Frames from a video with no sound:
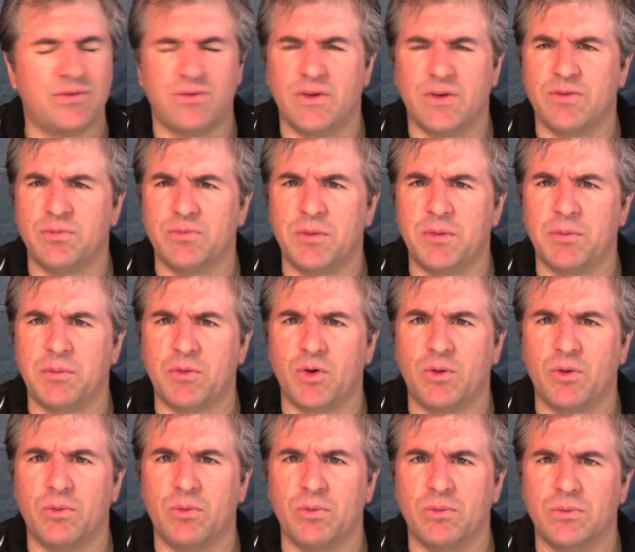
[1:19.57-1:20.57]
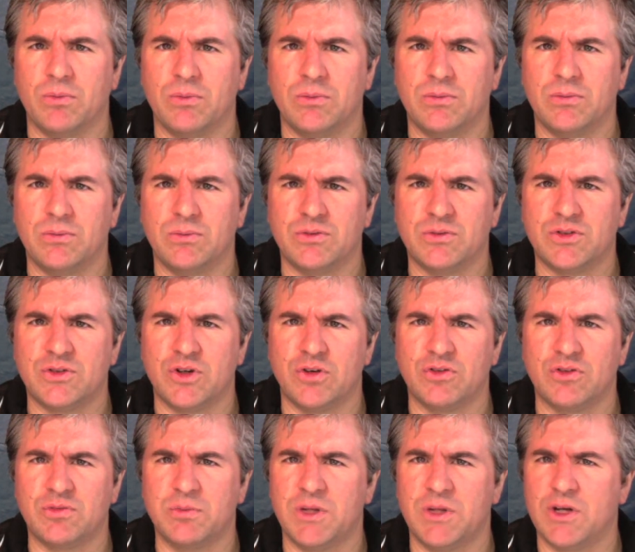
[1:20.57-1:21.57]
If memory
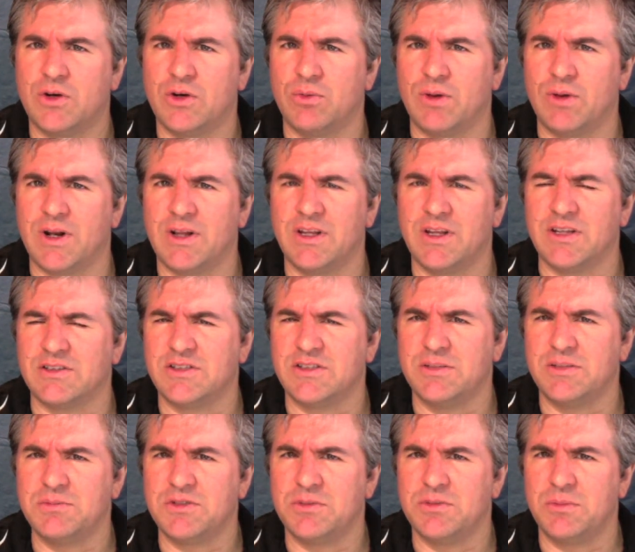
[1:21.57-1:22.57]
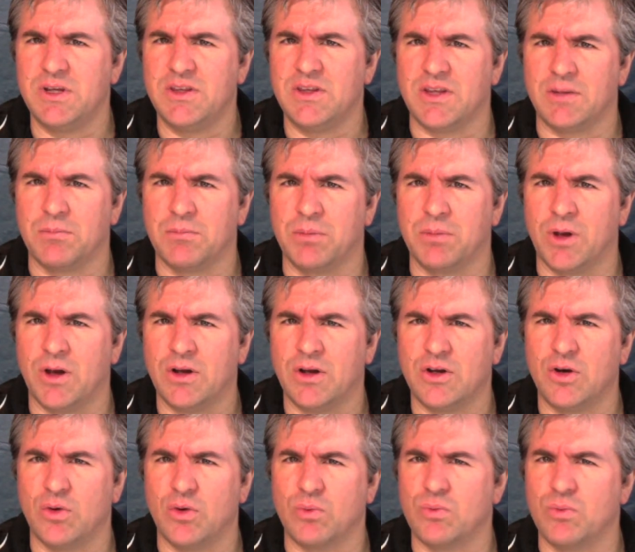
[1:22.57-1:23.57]
serves me correctly, it seems to me that
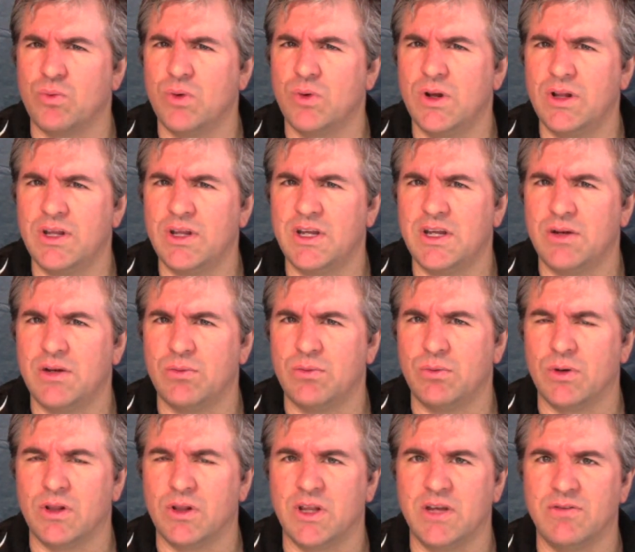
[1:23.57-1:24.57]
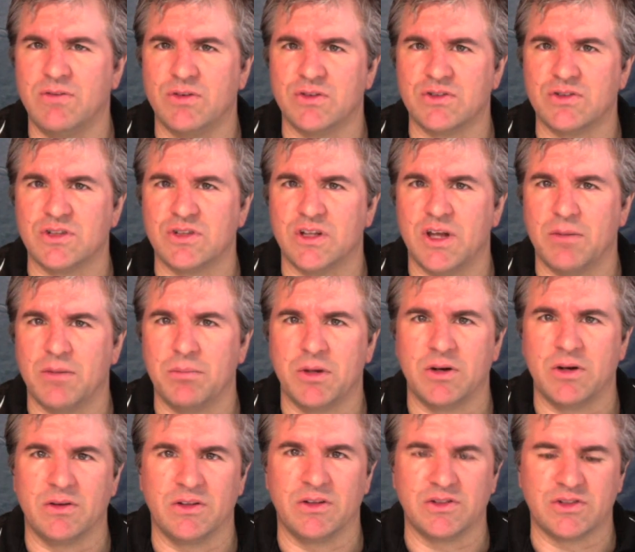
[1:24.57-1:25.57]
Blanco really hit relievers a lot
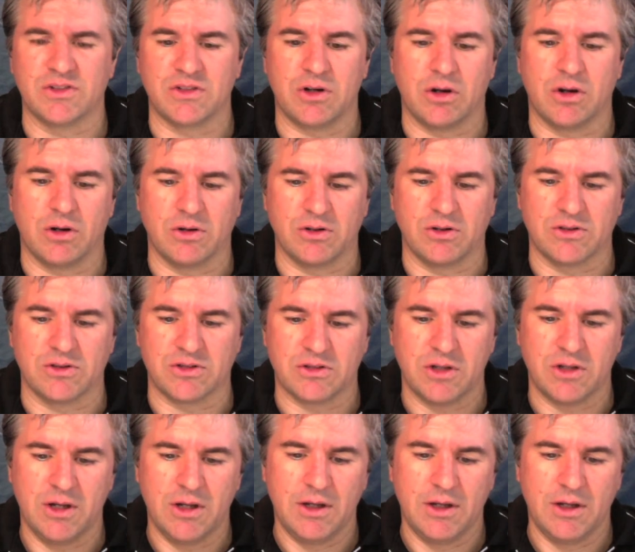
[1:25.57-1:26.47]
better than starters.